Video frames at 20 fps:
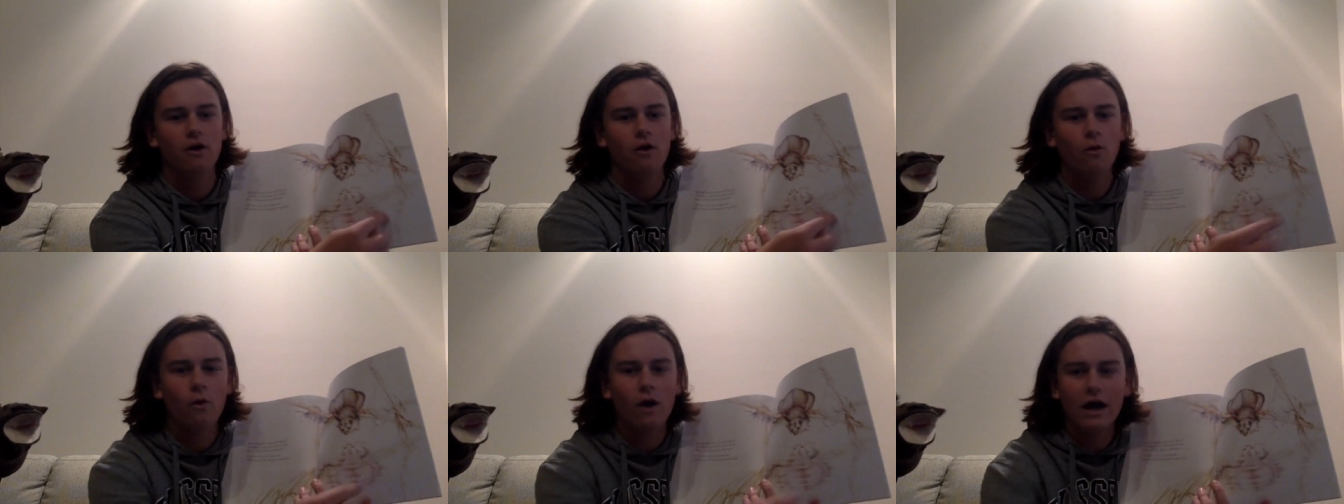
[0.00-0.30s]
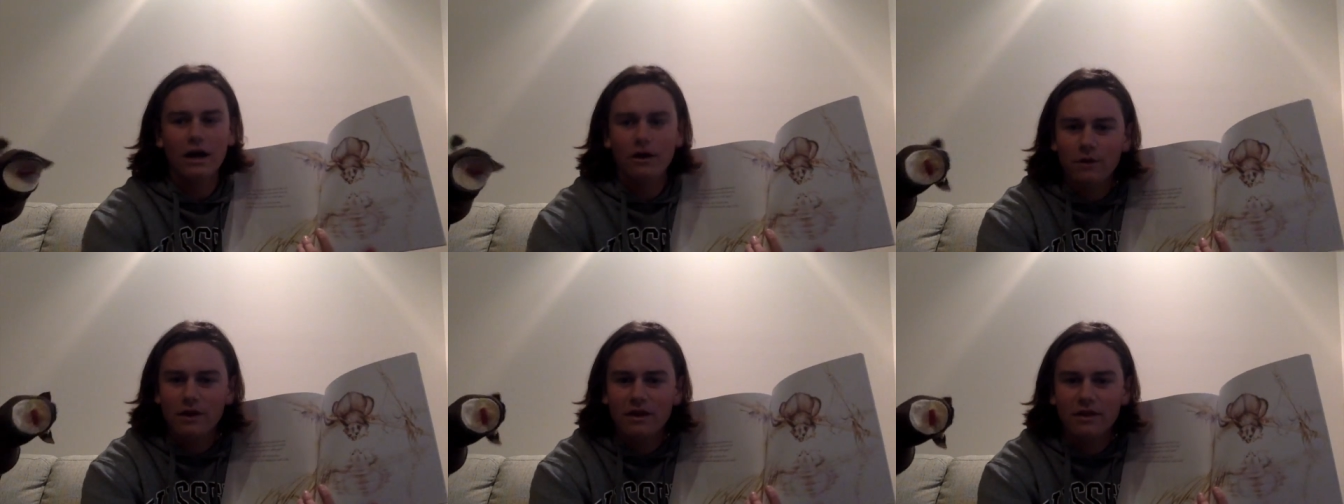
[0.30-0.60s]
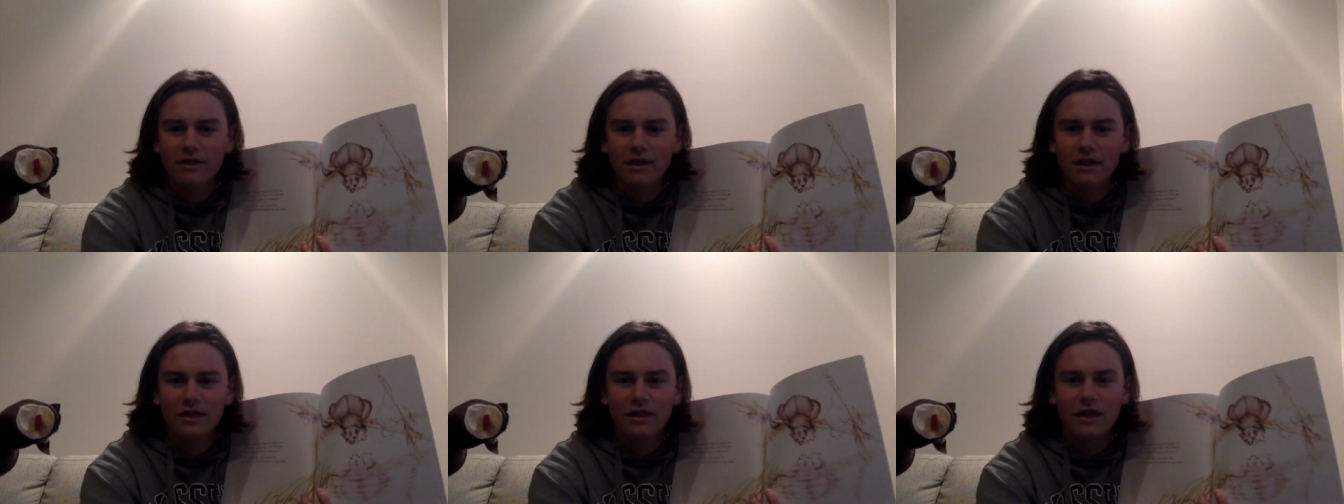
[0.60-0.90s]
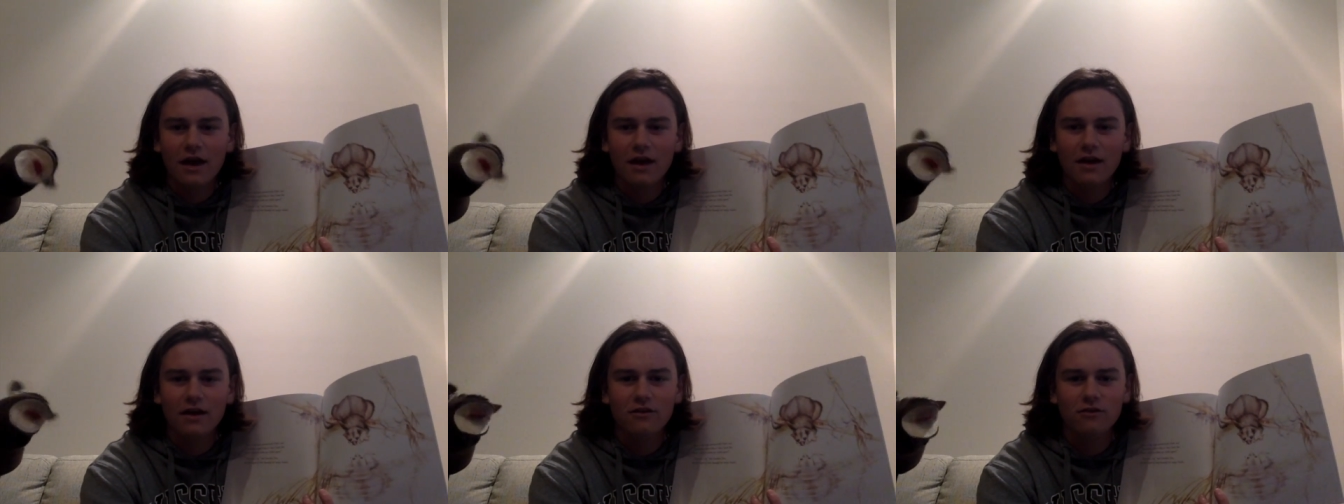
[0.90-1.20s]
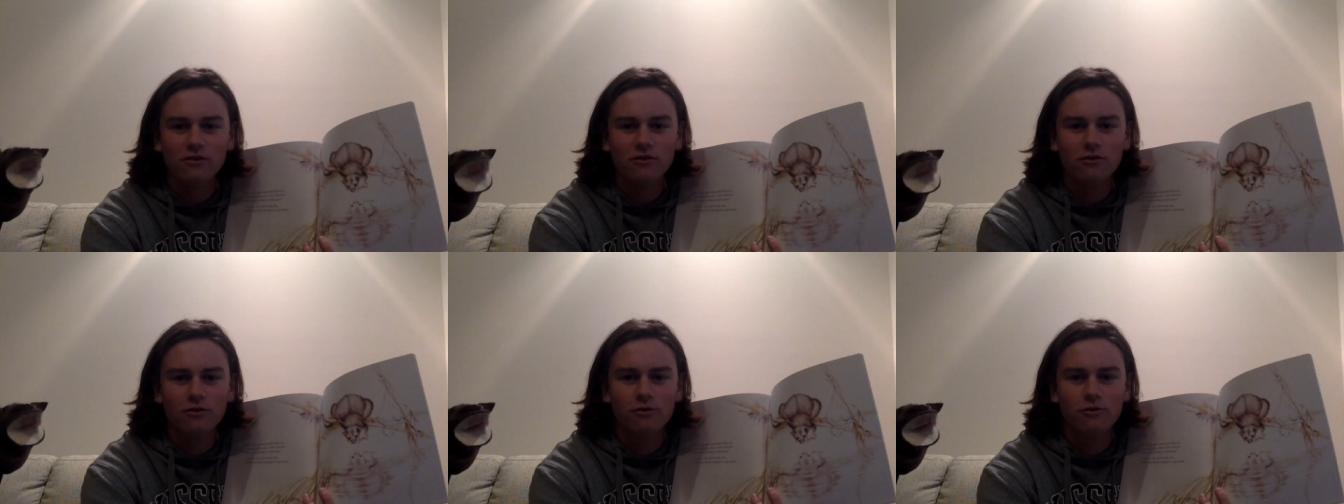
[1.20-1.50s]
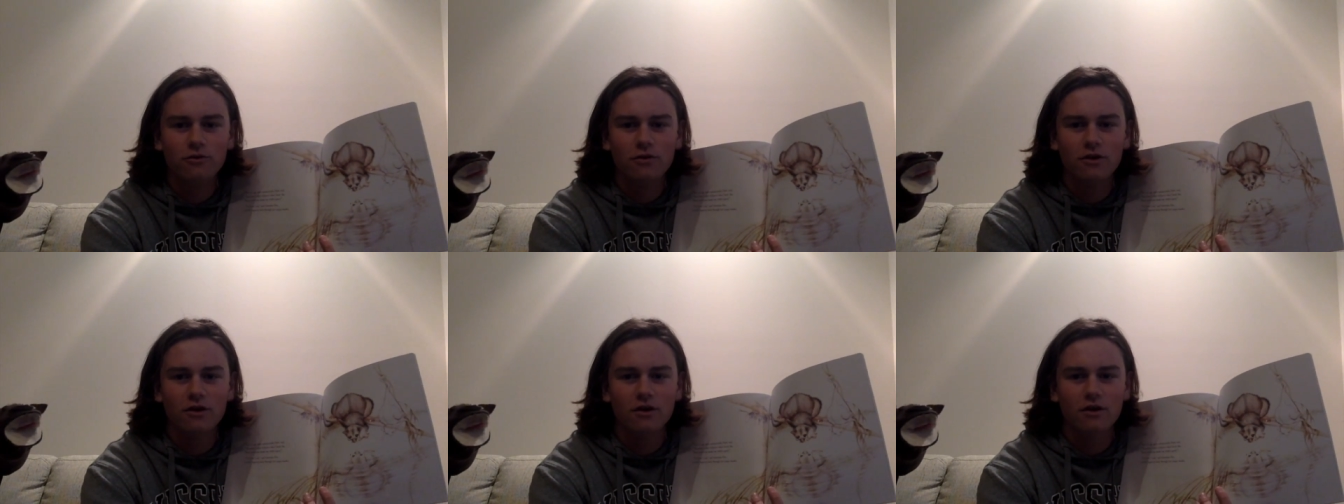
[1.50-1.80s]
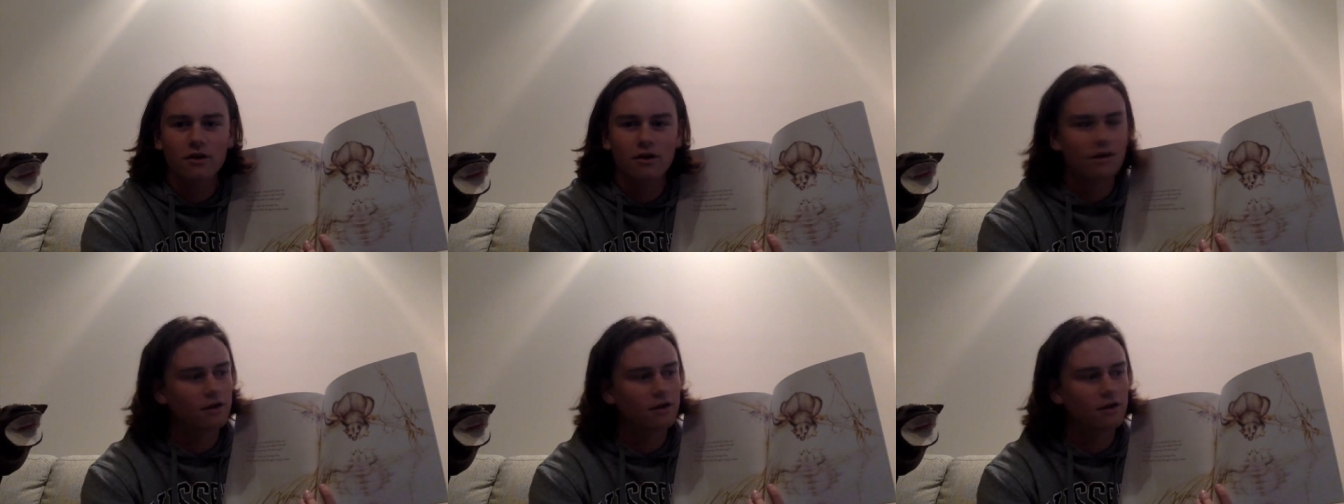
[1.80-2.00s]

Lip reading: Why do we think that is, children?